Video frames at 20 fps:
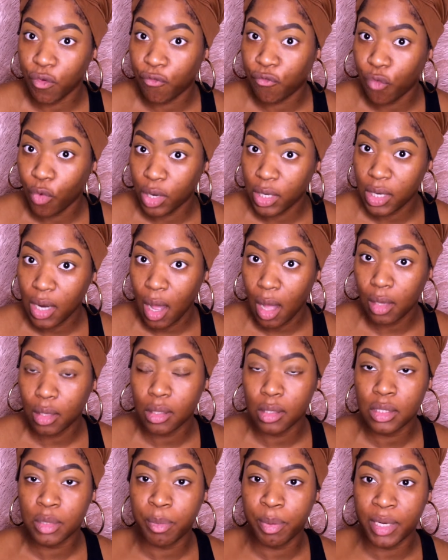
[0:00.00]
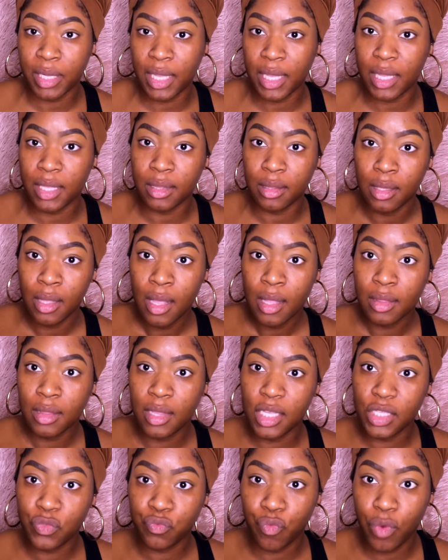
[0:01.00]
for $40. But again,
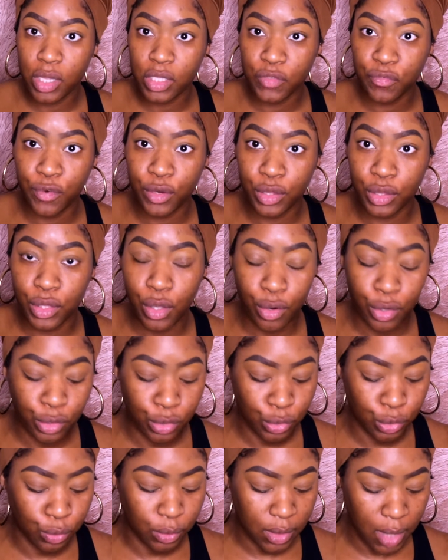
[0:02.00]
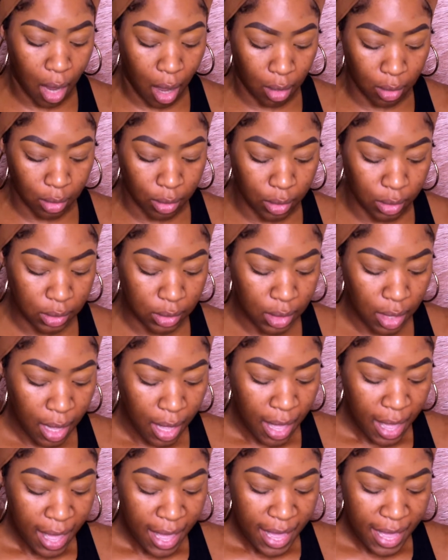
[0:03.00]
this runs for $32.
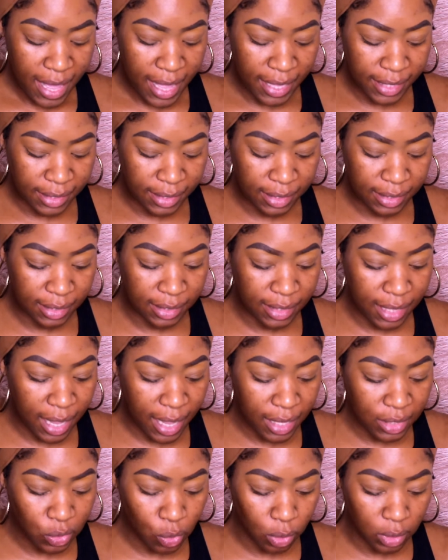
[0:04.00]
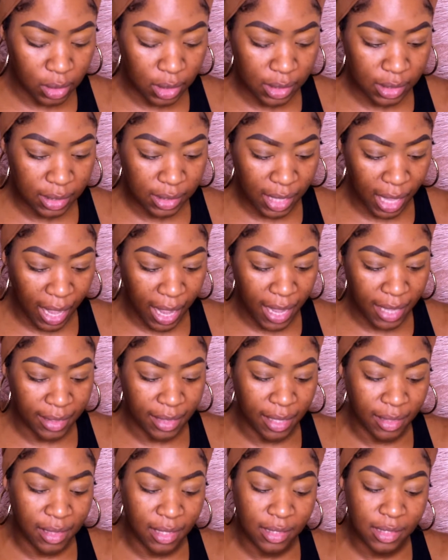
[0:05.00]
It says on the site
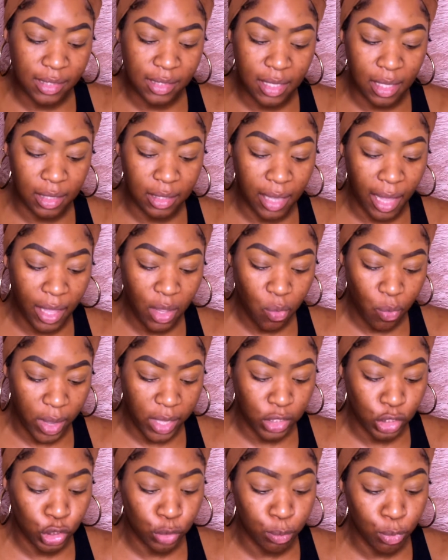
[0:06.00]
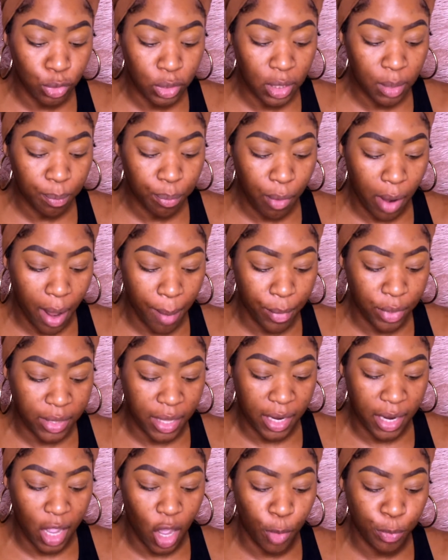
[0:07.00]
that this is a lightweight smoothing primer
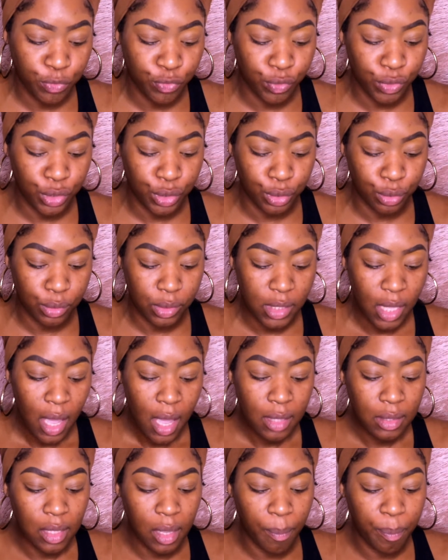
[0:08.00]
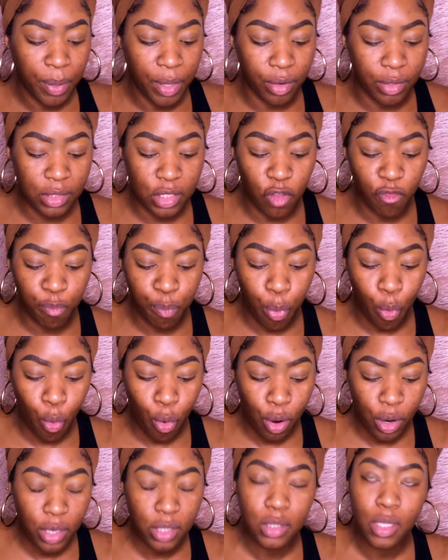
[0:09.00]
that helps reduce the appearance of
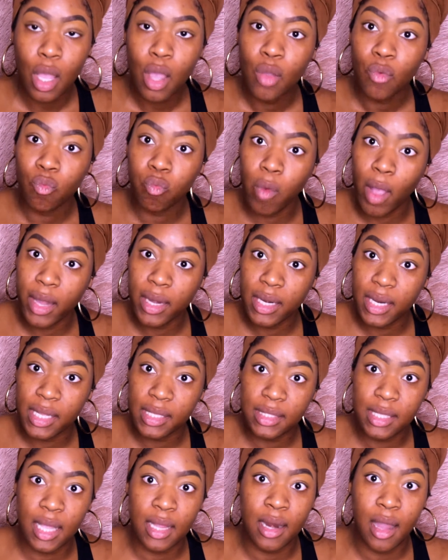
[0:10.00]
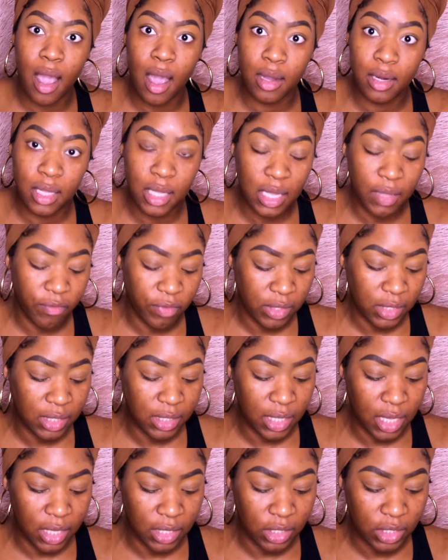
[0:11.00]
pores, redness, and uneven
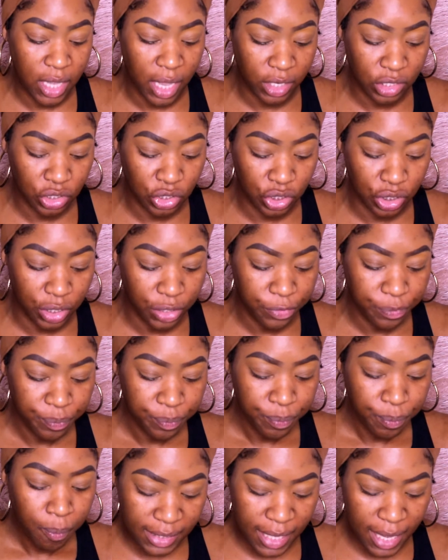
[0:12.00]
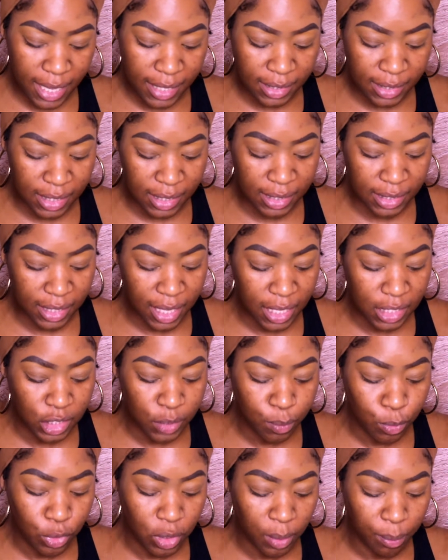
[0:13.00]
skin texture. It says the skin
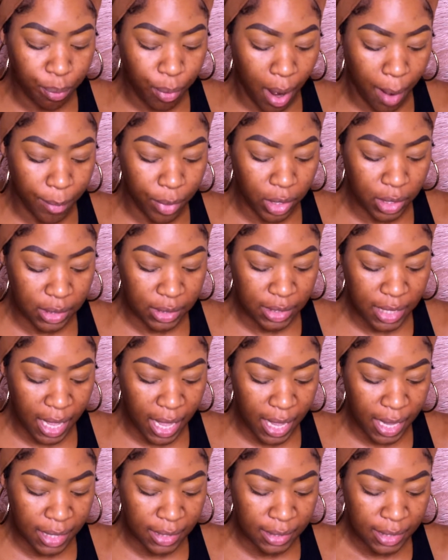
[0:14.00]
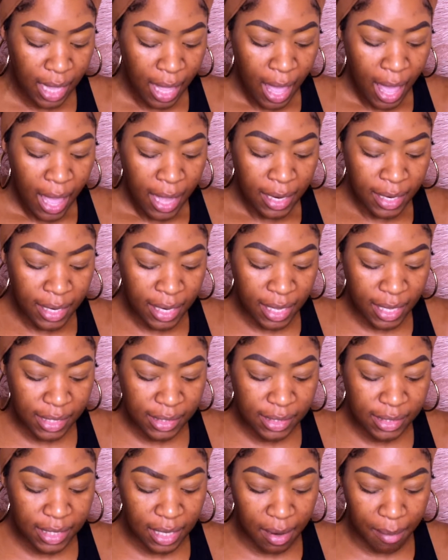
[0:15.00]
smoothing primer contains
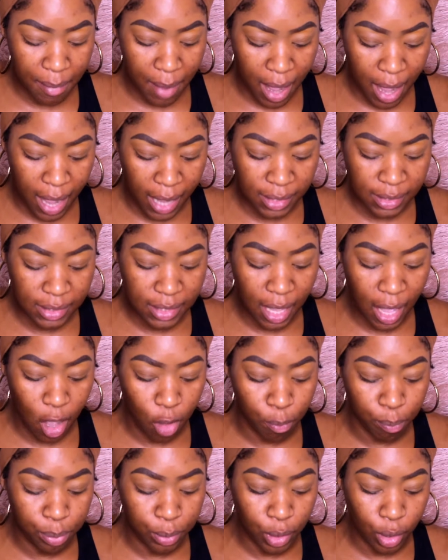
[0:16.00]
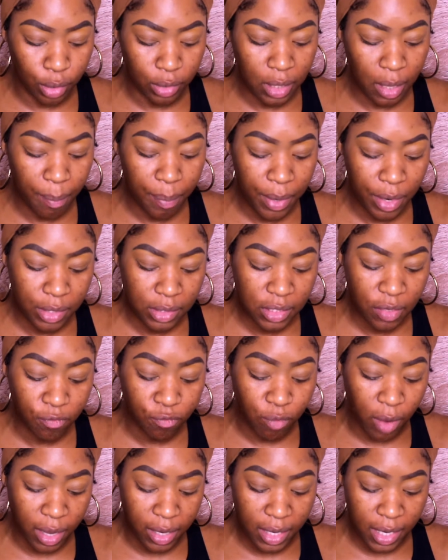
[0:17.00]
niacinamide to help blur the appearance
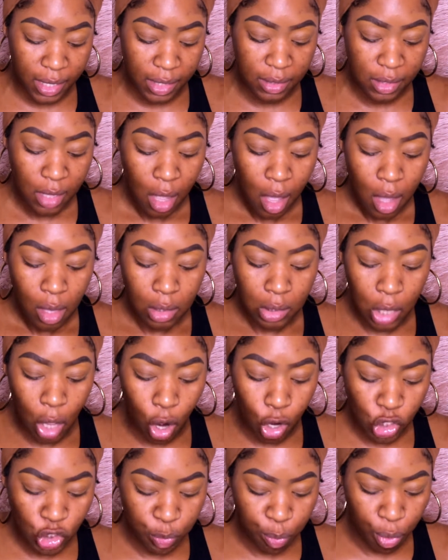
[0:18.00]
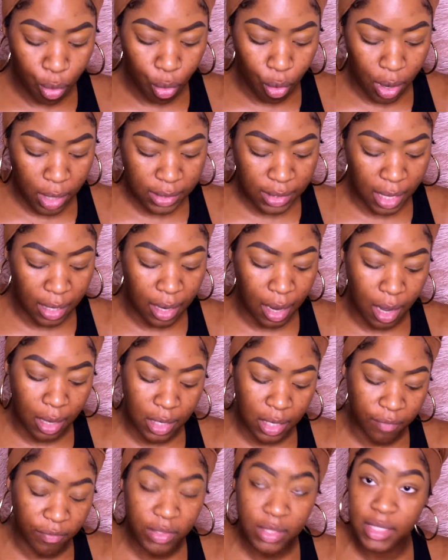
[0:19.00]
of redness, large pores, and
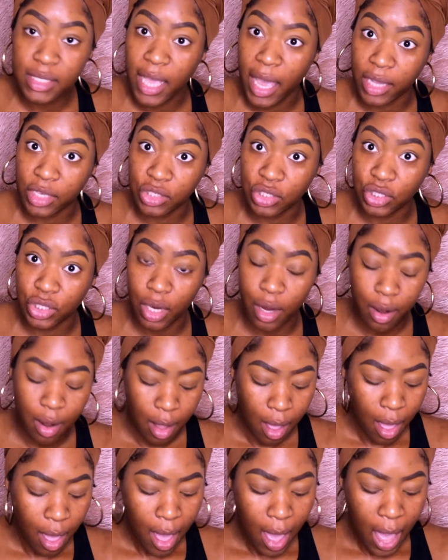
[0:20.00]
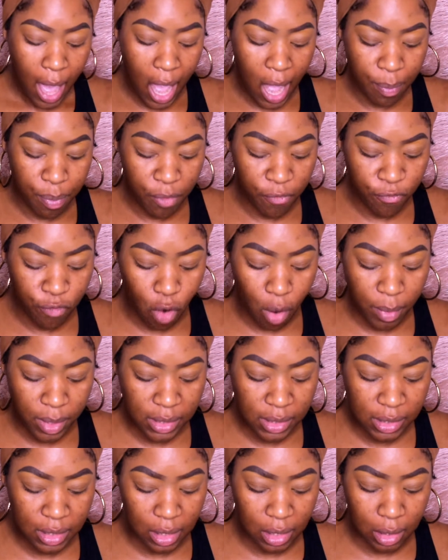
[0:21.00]
uneven texture.
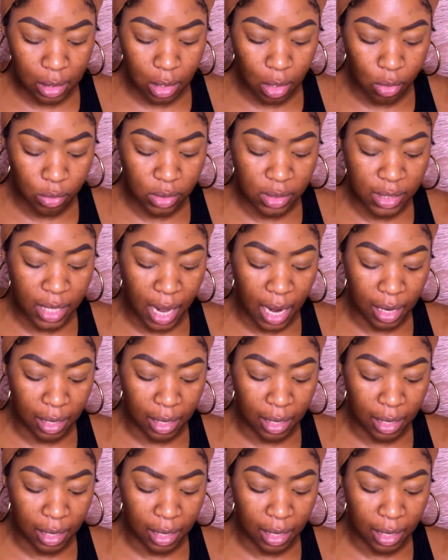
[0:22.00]
High-performance silicones